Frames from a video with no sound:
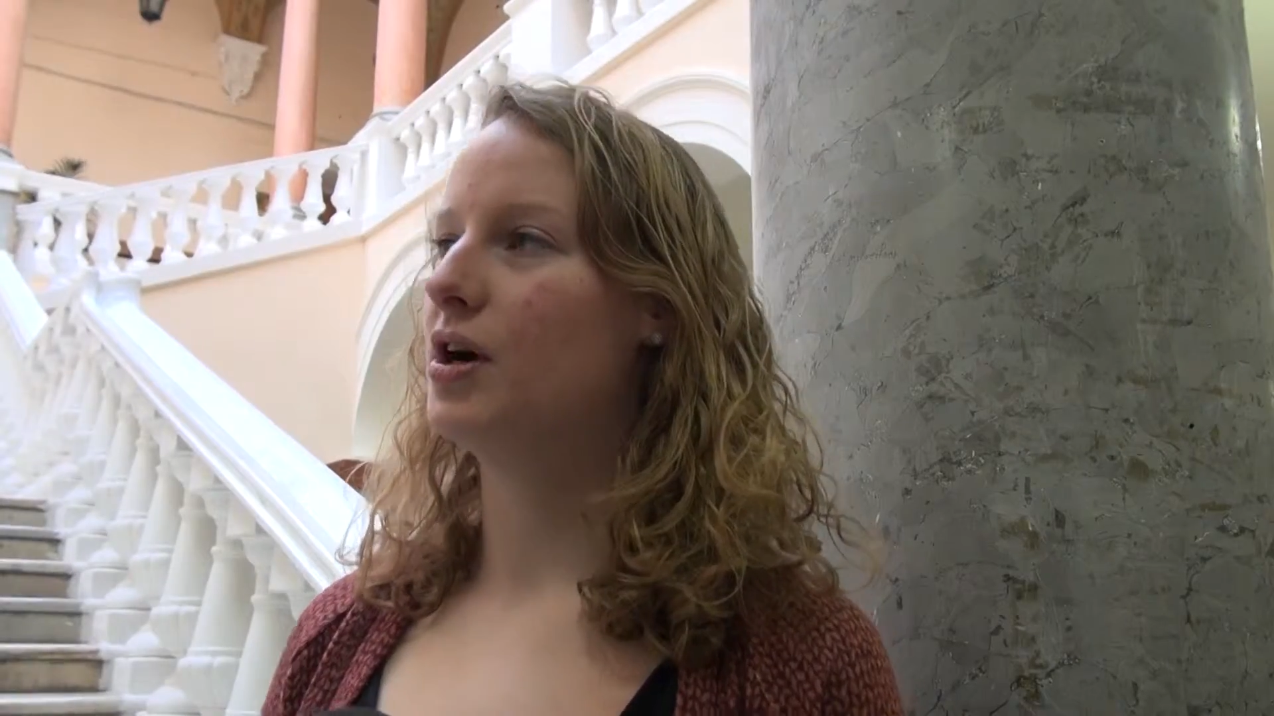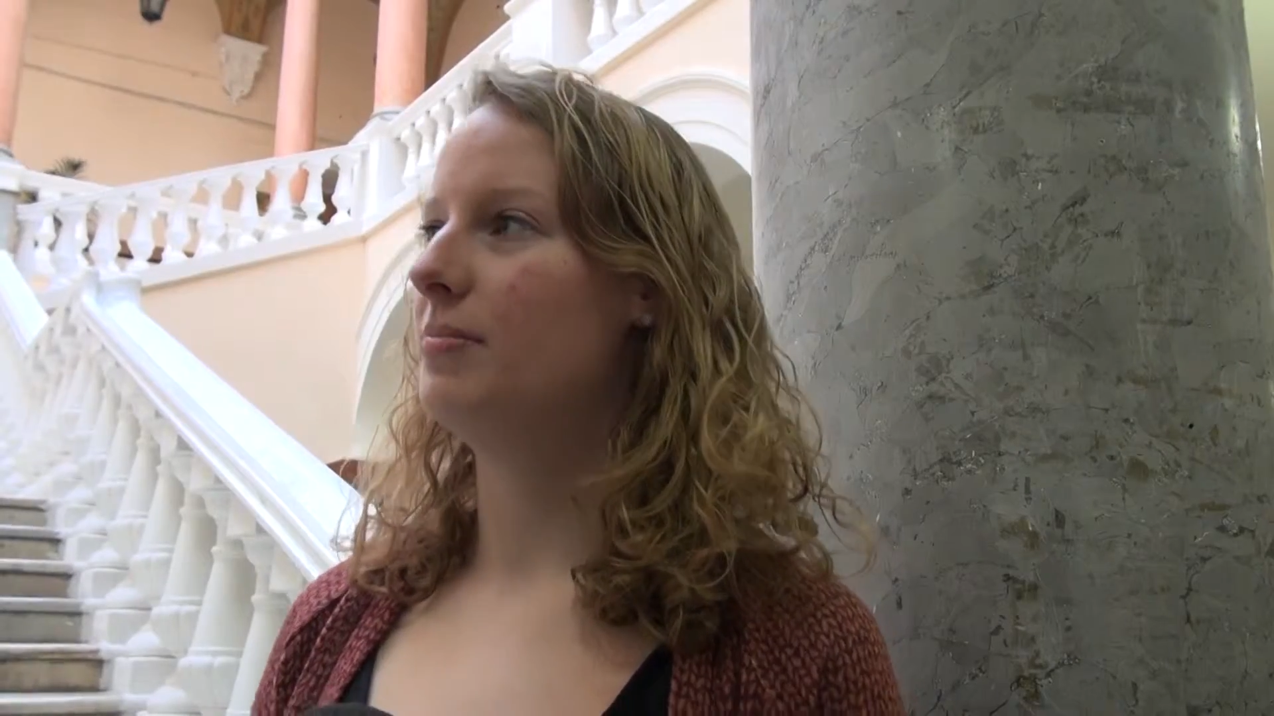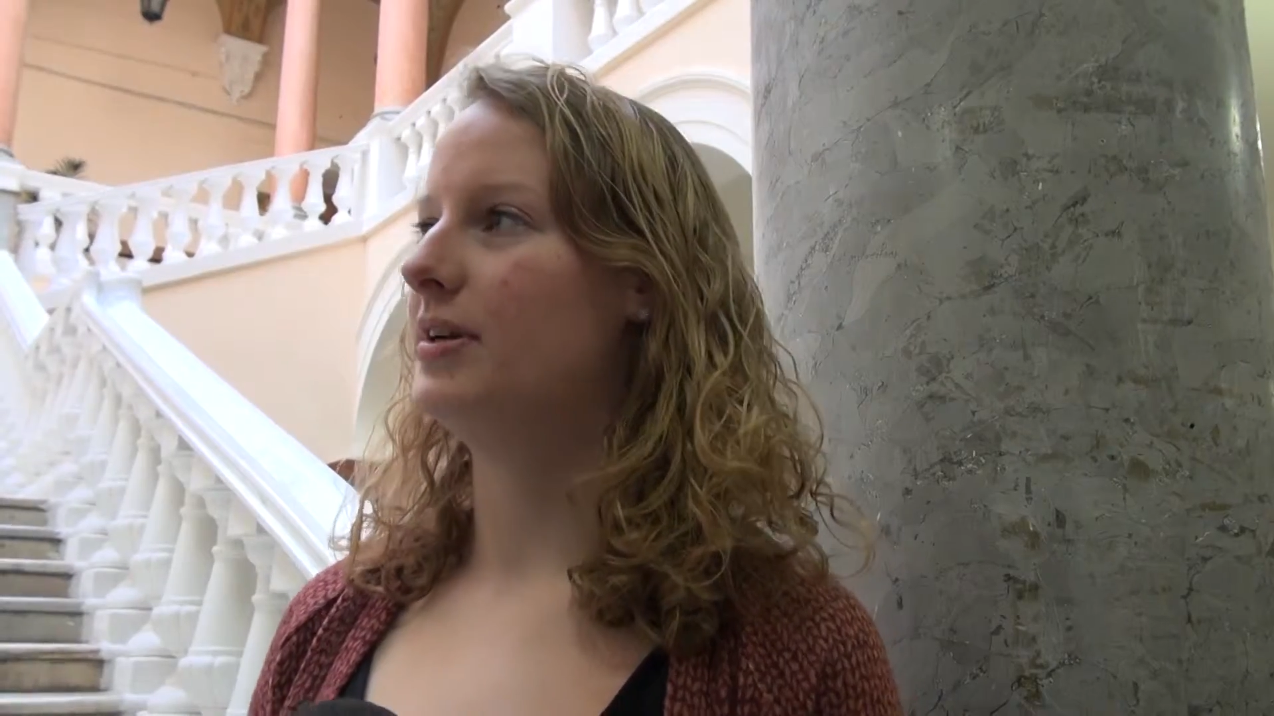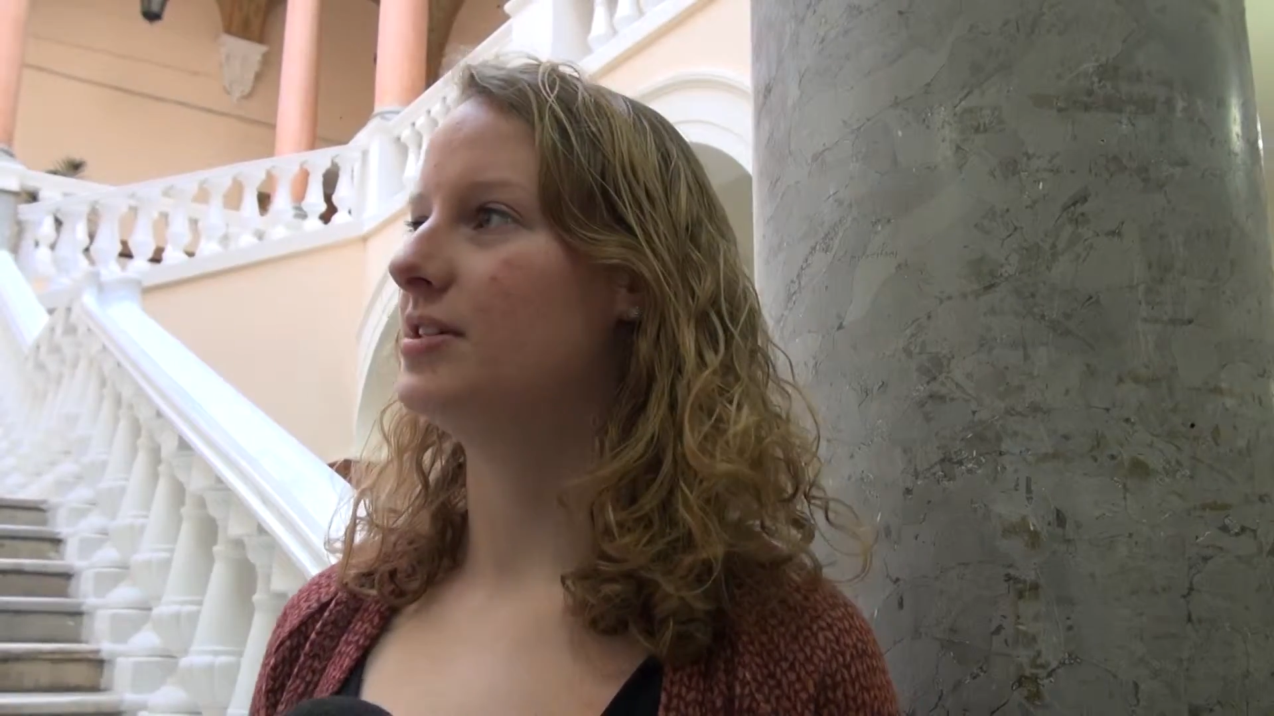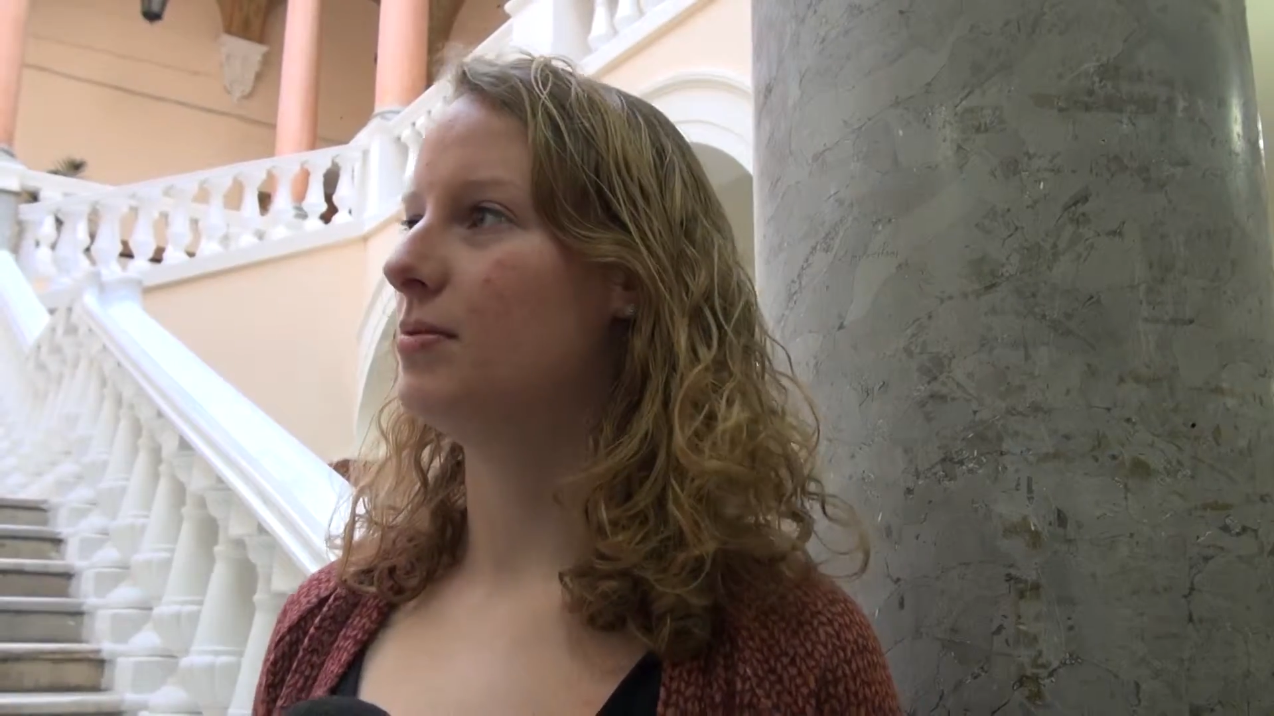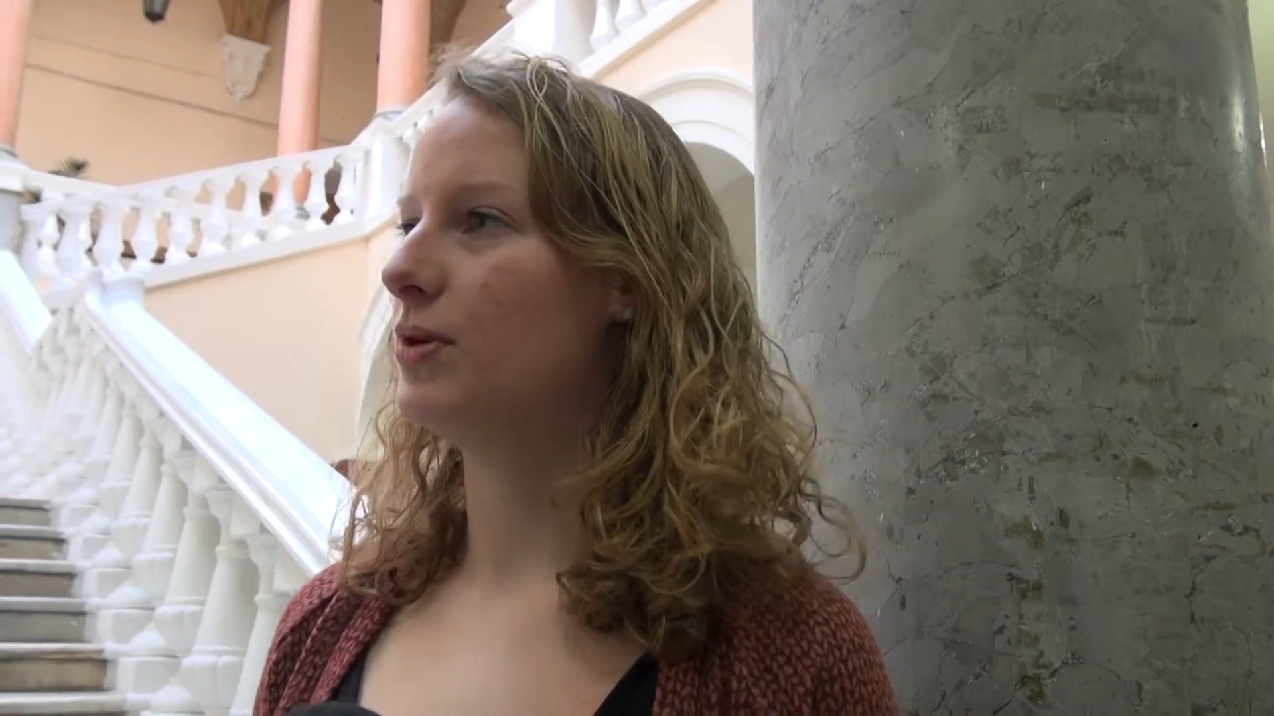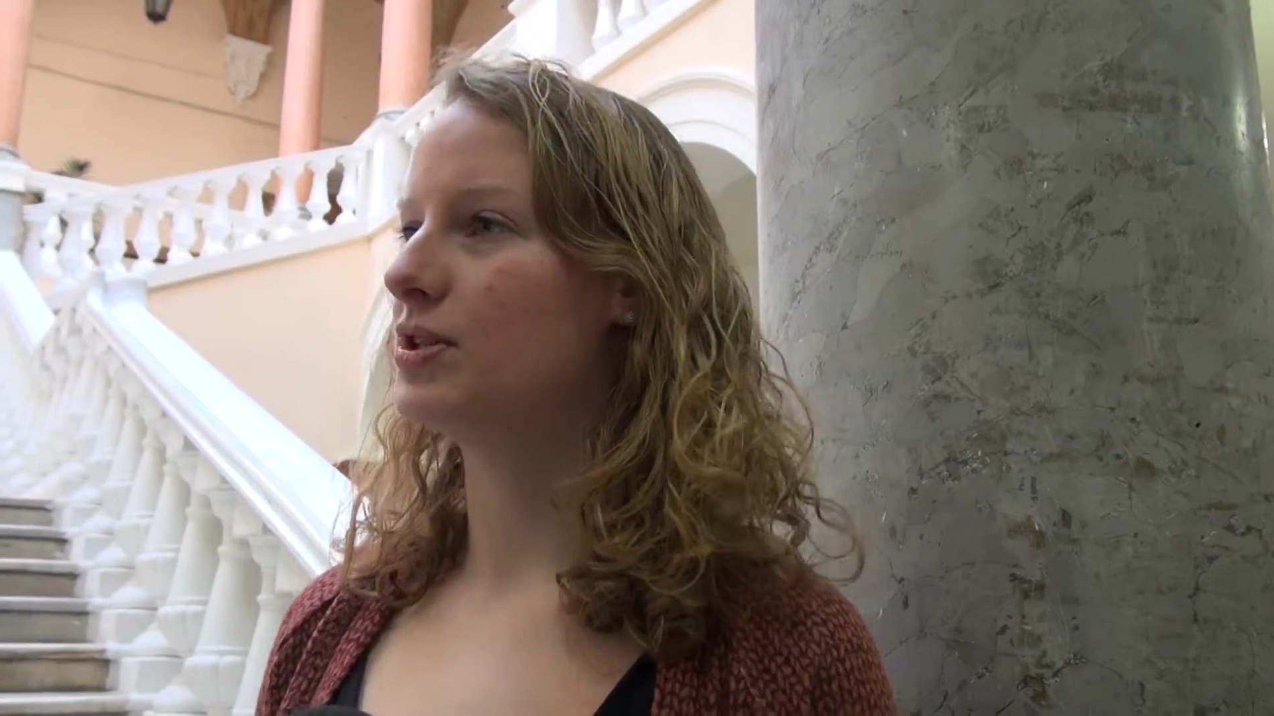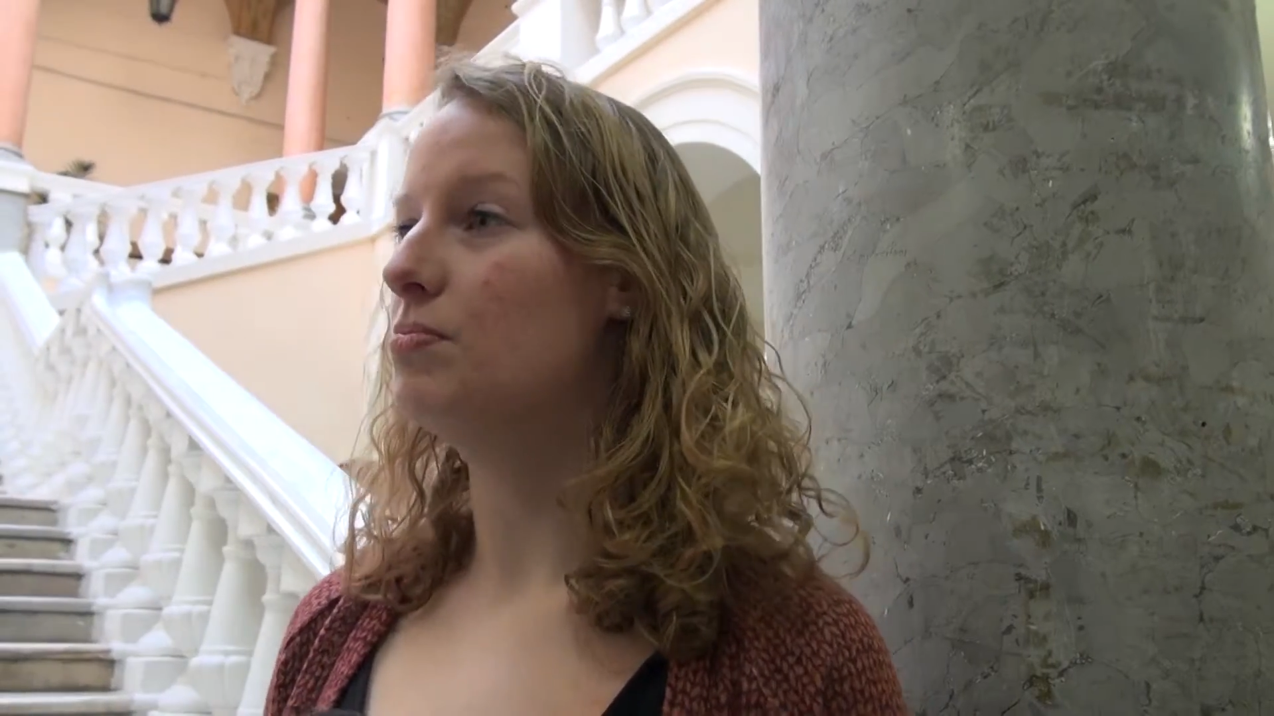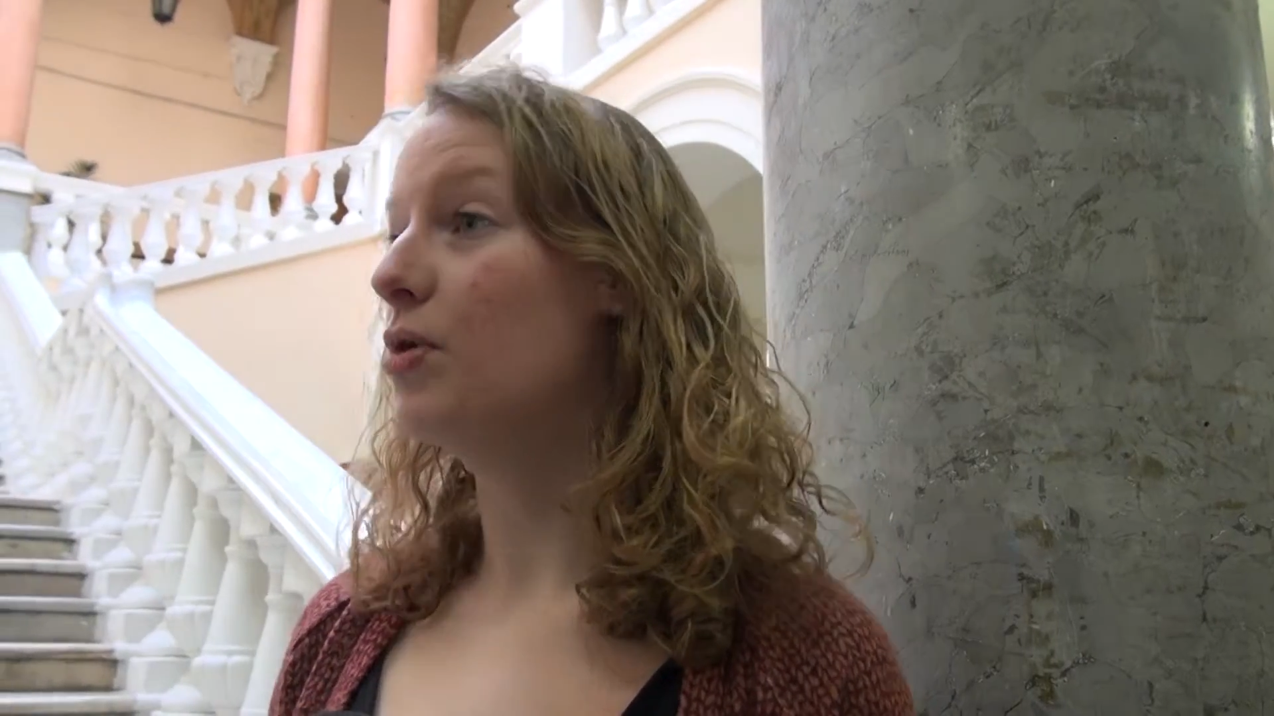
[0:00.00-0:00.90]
communism was